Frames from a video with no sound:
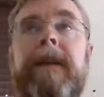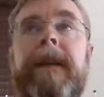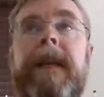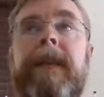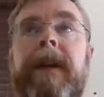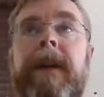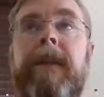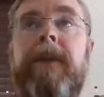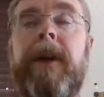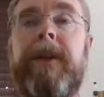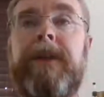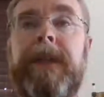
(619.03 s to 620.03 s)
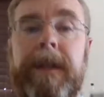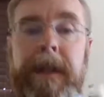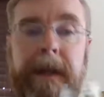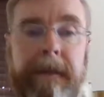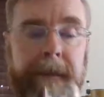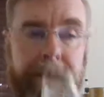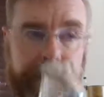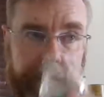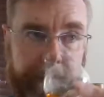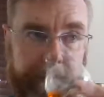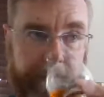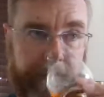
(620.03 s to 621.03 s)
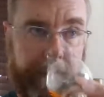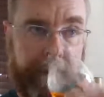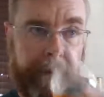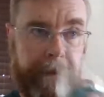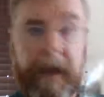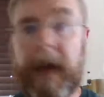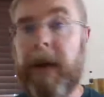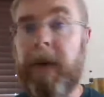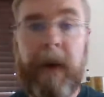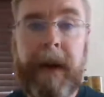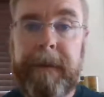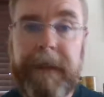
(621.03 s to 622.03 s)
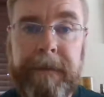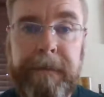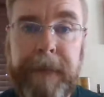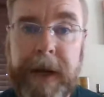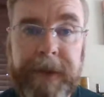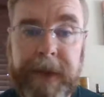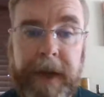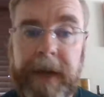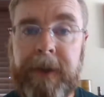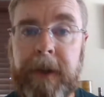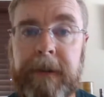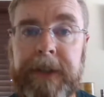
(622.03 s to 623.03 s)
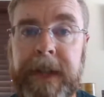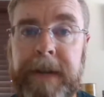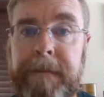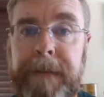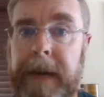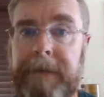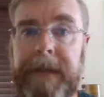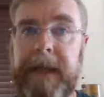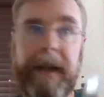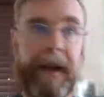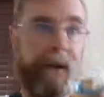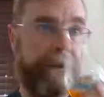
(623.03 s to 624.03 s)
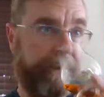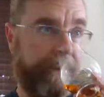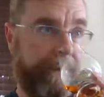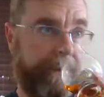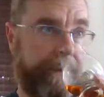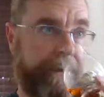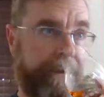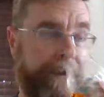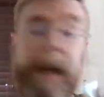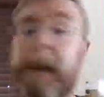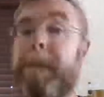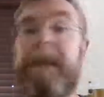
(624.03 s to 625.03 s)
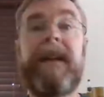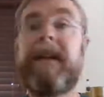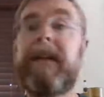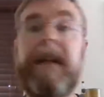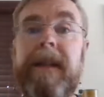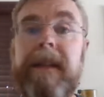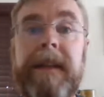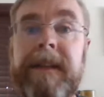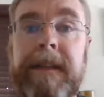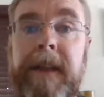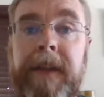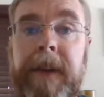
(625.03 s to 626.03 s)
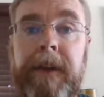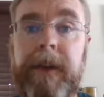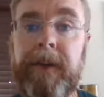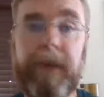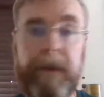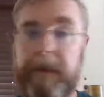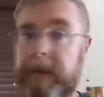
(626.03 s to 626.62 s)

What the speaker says: give it another nosing. I don't know why, but butterscotch all of a sudden popped in there. But this is nothing unusual.